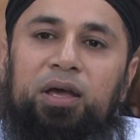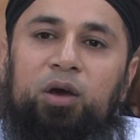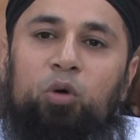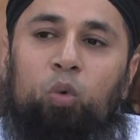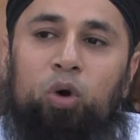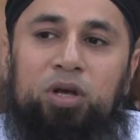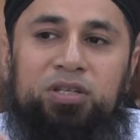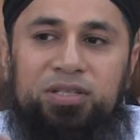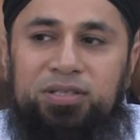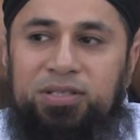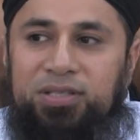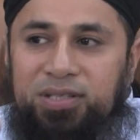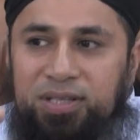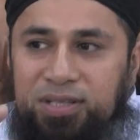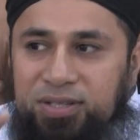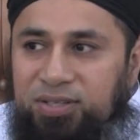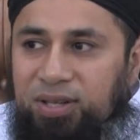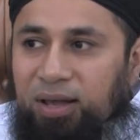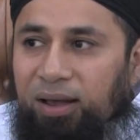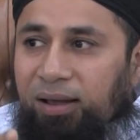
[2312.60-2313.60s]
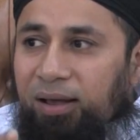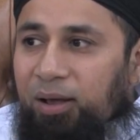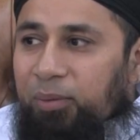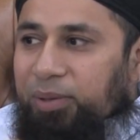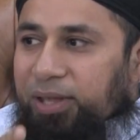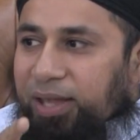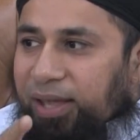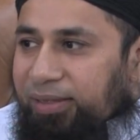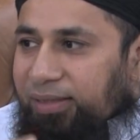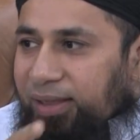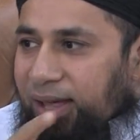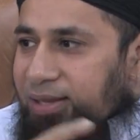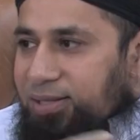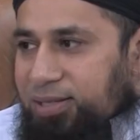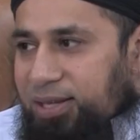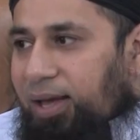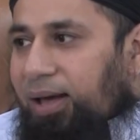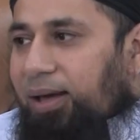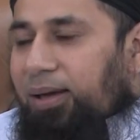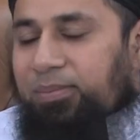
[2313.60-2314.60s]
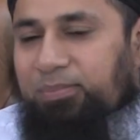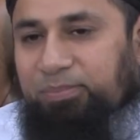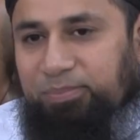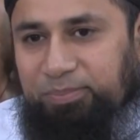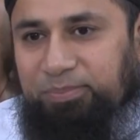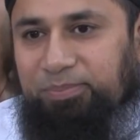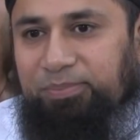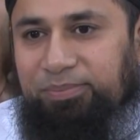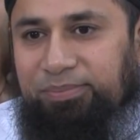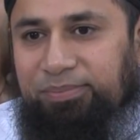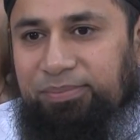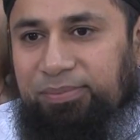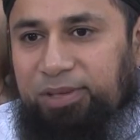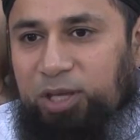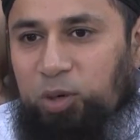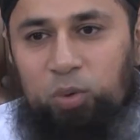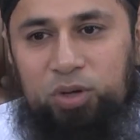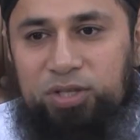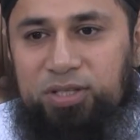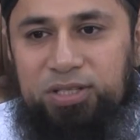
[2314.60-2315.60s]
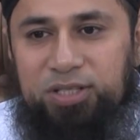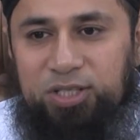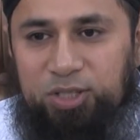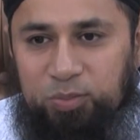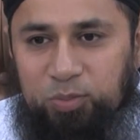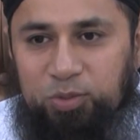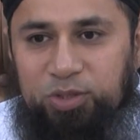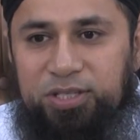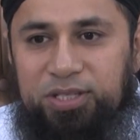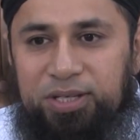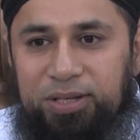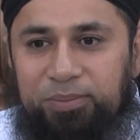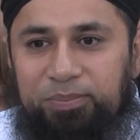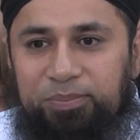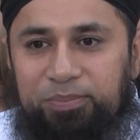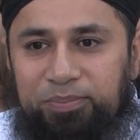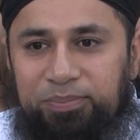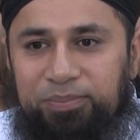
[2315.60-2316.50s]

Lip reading: wasn't a Sahabi at that time. He wasn't a Muslim.